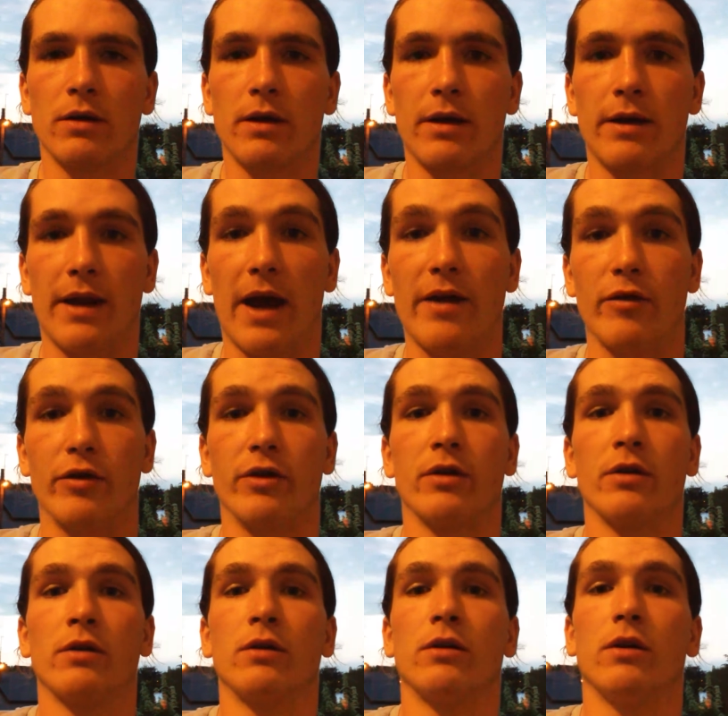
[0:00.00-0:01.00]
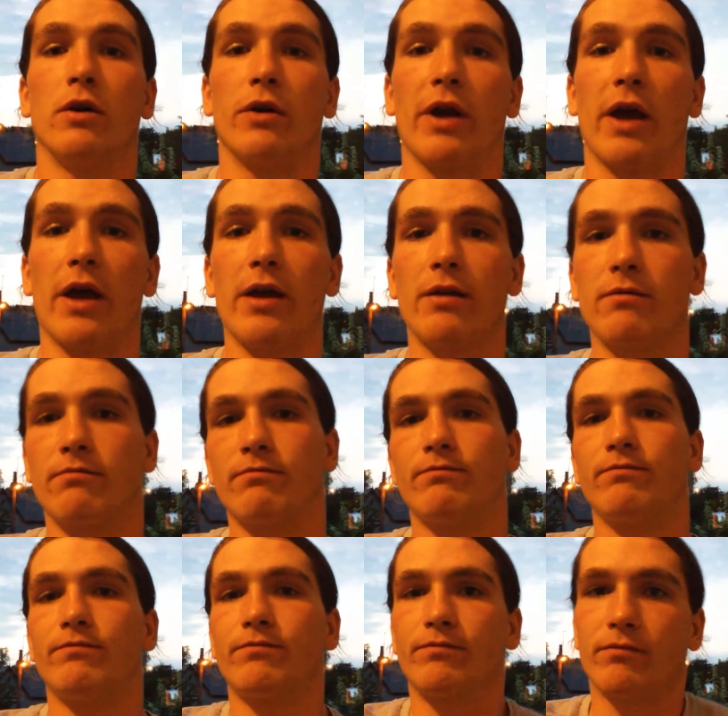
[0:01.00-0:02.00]
Neither, okay?
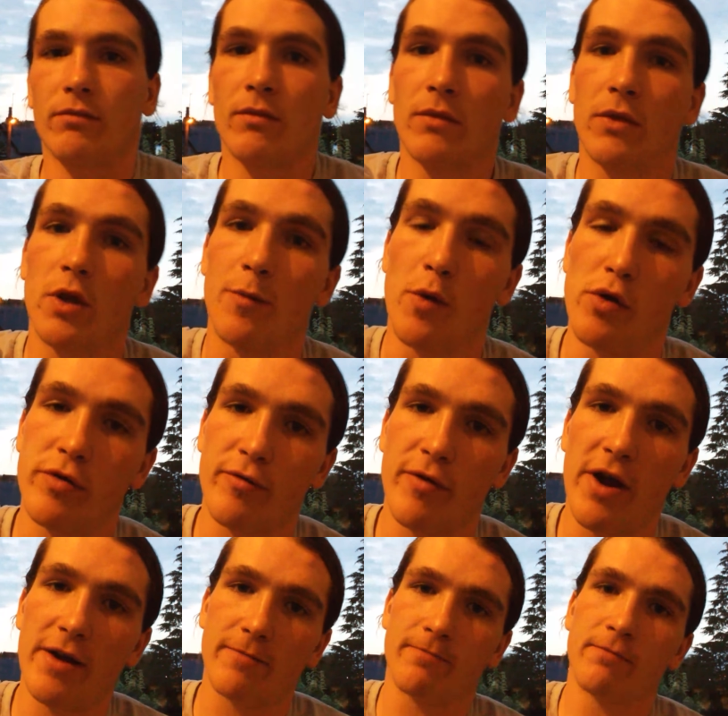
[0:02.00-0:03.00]
They're both right.